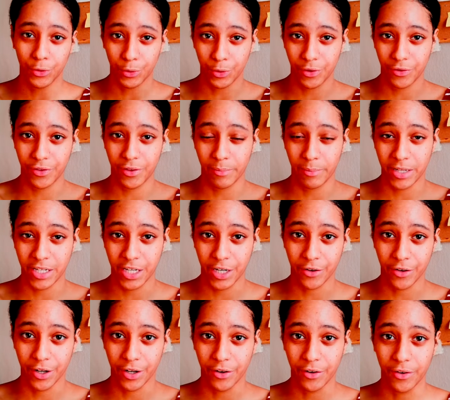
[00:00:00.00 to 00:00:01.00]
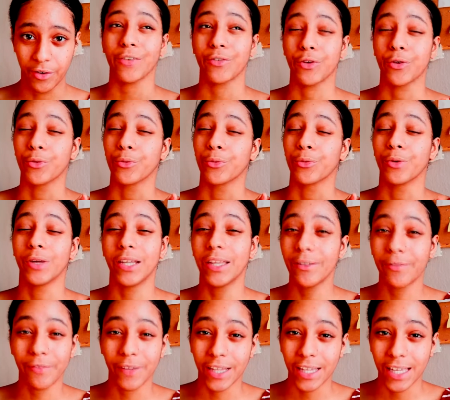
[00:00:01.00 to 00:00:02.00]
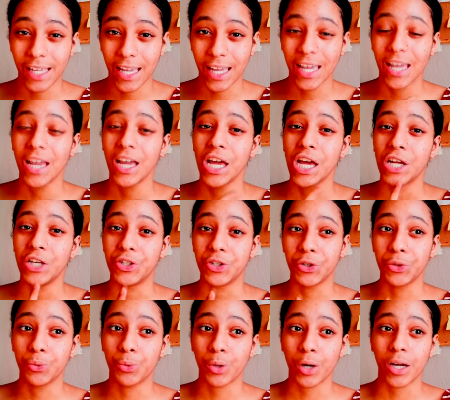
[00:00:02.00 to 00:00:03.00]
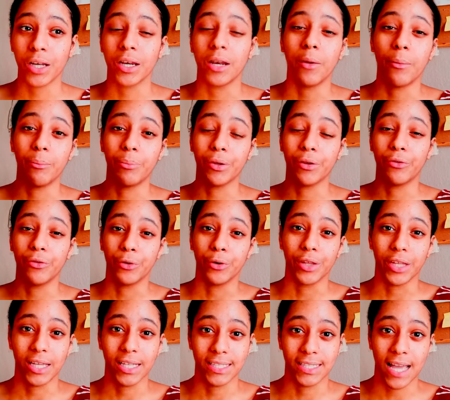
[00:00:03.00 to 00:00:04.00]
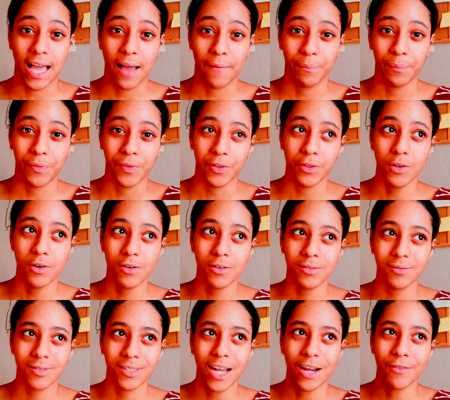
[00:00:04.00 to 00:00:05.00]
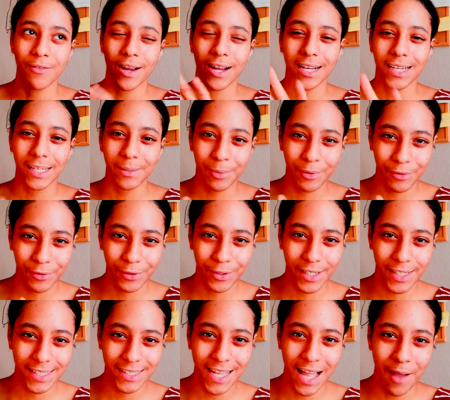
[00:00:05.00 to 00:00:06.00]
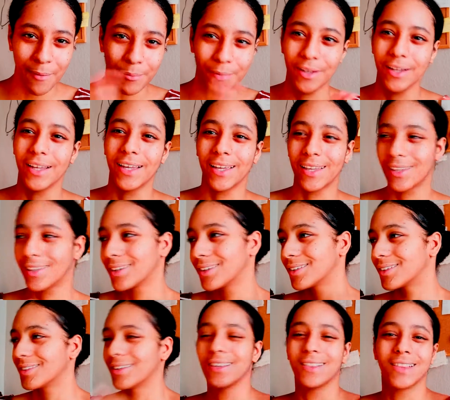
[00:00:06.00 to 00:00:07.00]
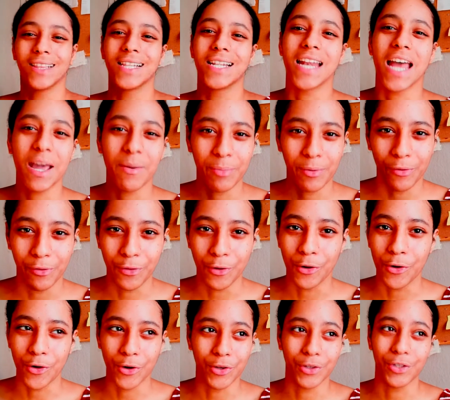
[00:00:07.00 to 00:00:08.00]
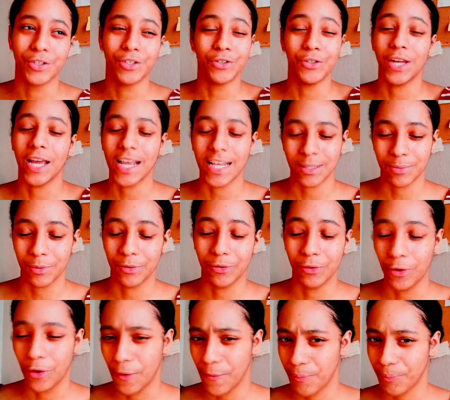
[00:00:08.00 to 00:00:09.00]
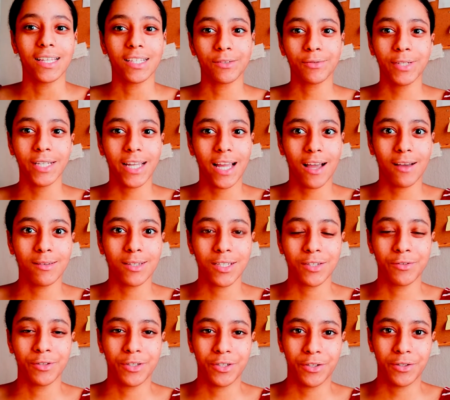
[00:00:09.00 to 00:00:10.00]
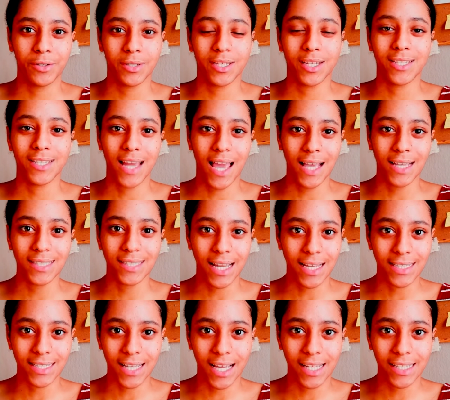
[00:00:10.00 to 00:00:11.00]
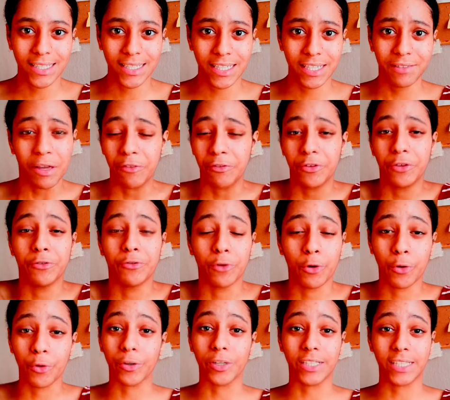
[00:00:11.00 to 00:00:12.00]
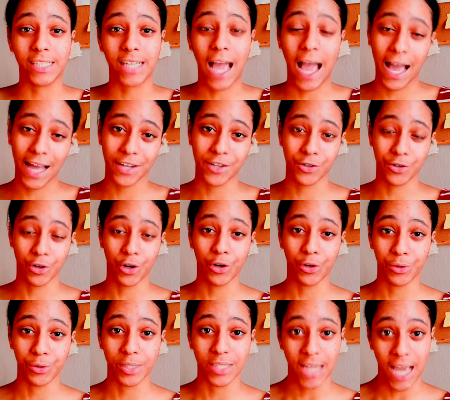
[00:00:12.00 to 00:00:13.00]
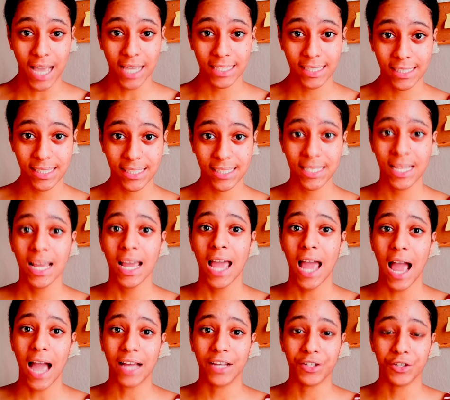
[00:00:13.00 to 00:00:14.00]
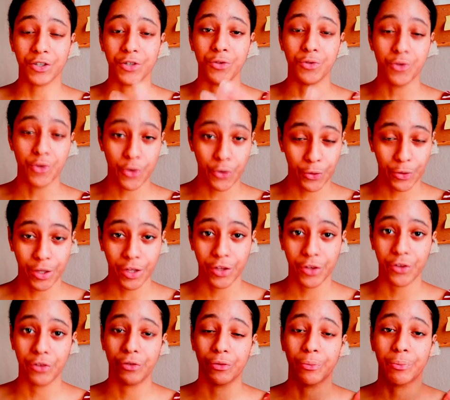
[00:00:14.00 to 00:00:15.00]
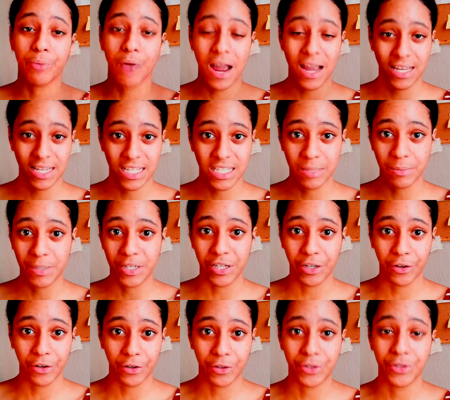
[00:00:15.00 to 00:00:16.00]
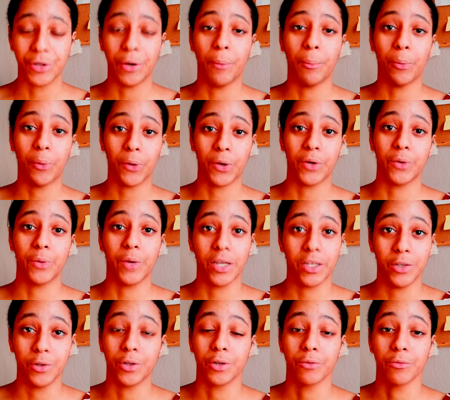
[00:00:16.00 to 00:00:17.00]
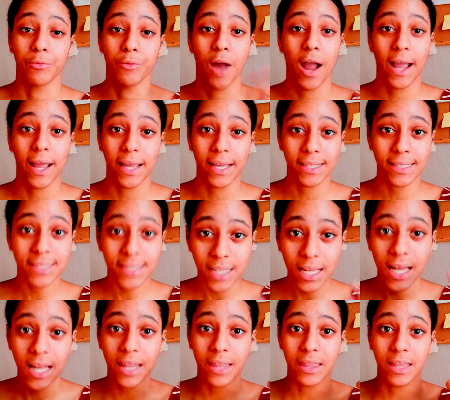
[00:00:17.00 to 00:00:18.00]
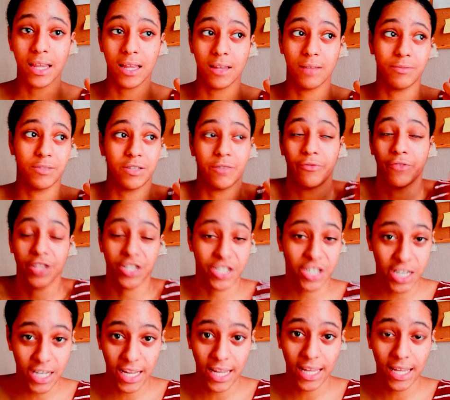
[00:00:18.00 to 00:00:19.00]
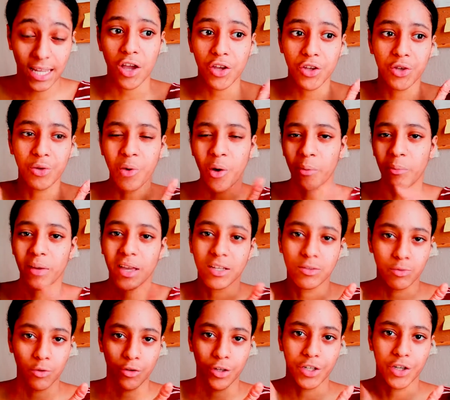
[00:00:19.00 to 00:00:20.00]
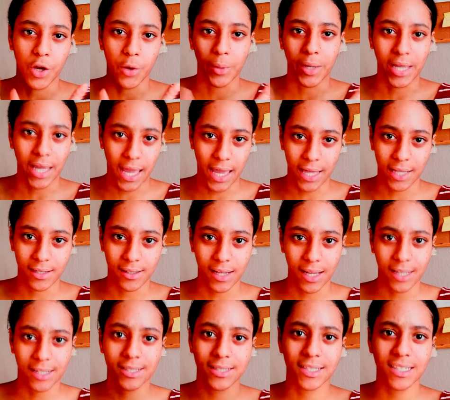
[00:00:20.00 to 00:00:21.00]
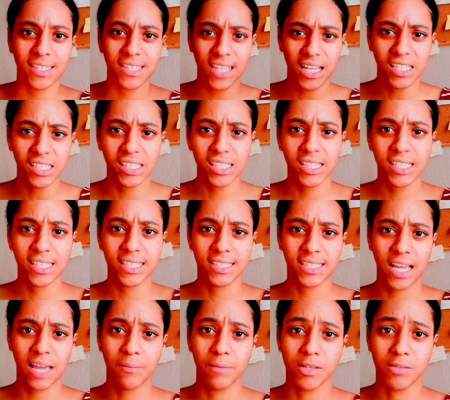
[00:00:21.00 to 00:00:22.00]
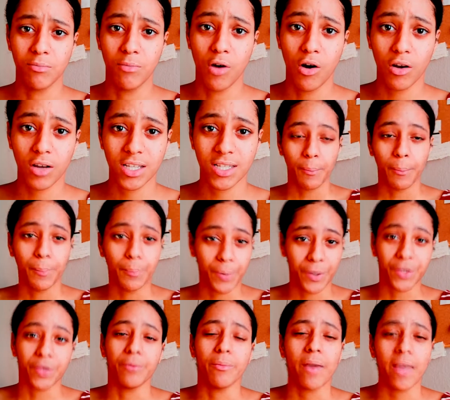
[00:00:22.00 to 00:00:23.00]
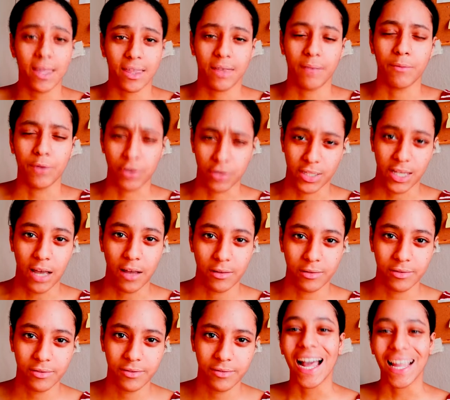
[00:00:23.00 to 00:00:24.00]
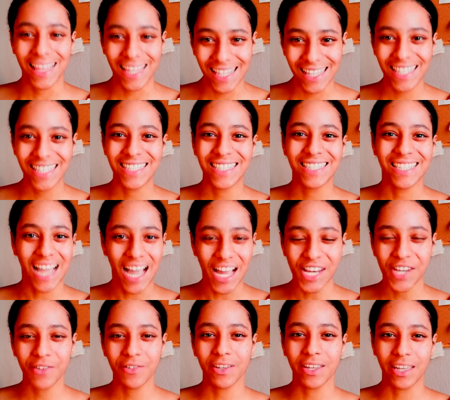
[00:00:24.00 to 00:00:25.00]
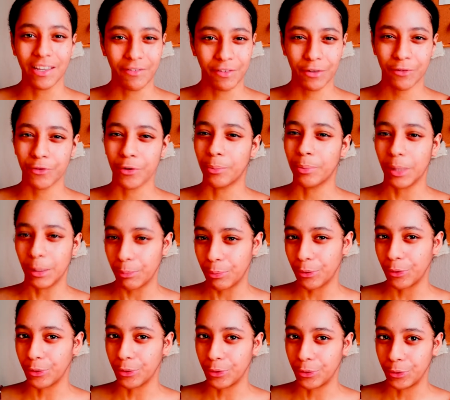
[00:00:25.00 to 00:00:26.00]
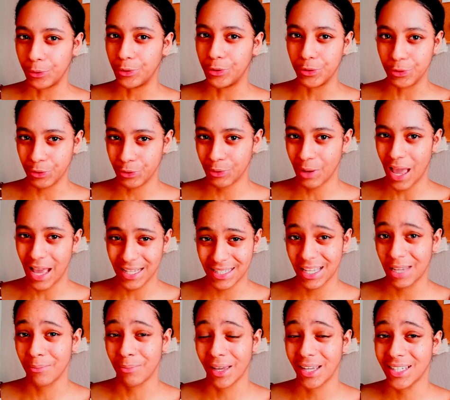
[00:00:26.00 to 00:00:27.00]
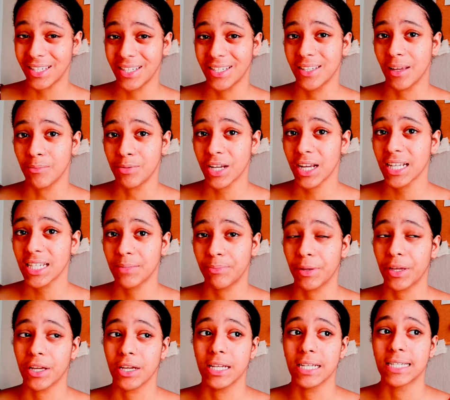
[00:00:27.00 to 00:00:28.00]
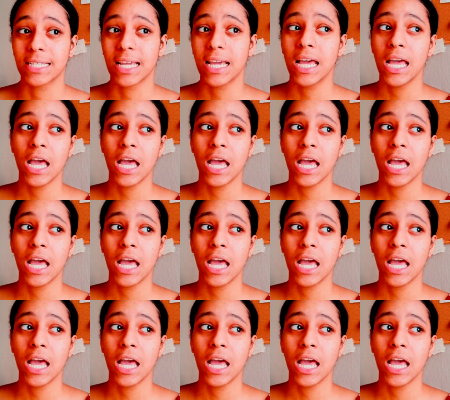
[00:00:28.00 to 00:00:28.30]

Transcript: all of the material. If you're really feeling it, do one before the exam. Not directly before the exam, but like the night before or 2 days before. This really helps to reduce test anxiety. If you've already had your own tests and you know that you've practiced the material to a point where you can write sufficiently, you won't be as worried going in. It's essentially the same as mocks, but you make them yourself. I think this is kind of a given for people who do essay-based subjects, because